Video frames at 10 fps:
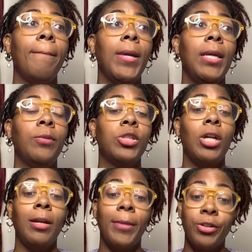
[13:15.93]
we're
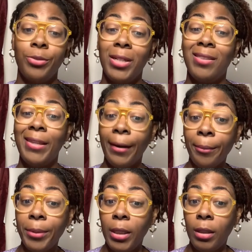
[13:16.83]
talking about treated
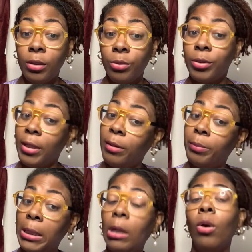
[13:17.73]
through
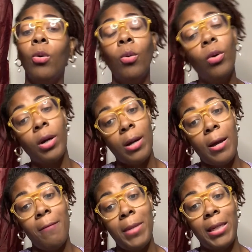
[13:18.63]
therapy or
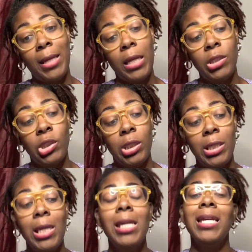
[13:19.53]
medication,
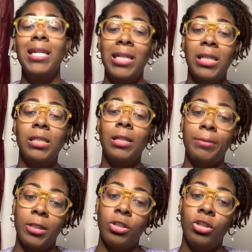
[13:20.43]
is
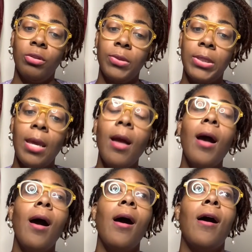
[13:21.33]
substance use.
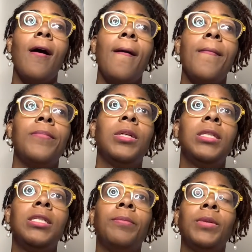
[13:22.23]

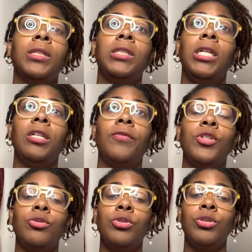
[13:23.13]
Typically
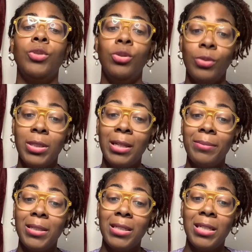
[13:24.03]
individuals who use
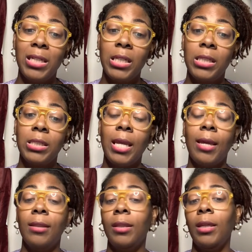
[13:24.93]
substances,
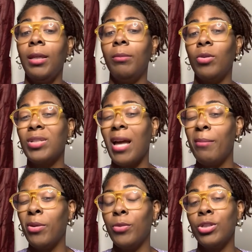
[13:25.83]
and the most
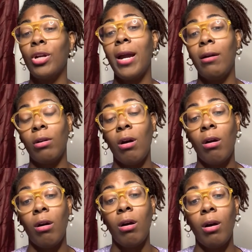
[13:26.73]
common ones are
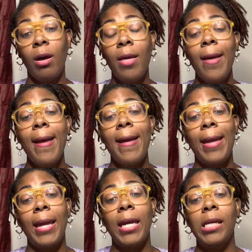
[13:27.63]
alcohol
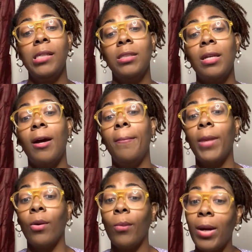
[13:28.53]
and
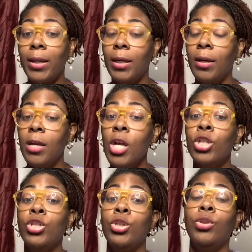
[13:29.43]
marijuana,
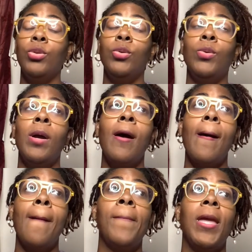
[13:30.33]
to
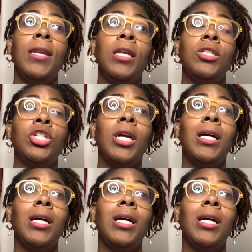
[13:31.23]
manage